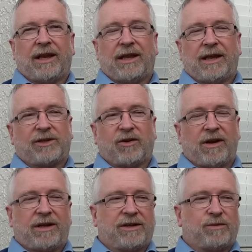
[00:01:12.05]
and that's
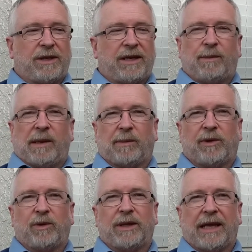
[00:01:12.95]
great because we need people
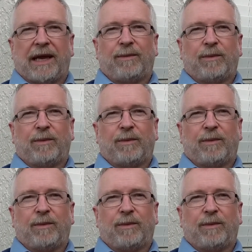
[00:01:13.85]
doing that.